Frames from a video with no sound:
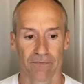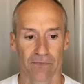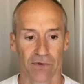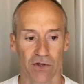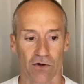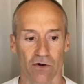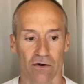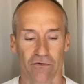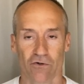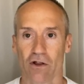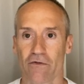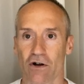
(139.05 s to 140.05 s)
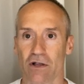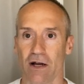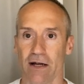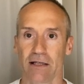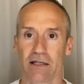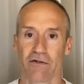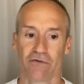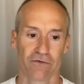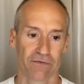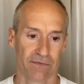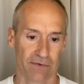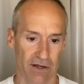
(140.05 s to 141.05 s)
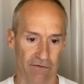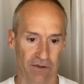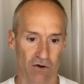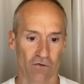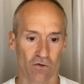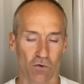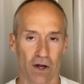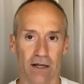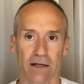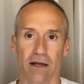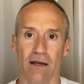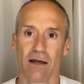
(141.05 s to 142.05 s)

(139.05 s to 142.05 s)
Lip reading: So for all of our clients, if they're overweight,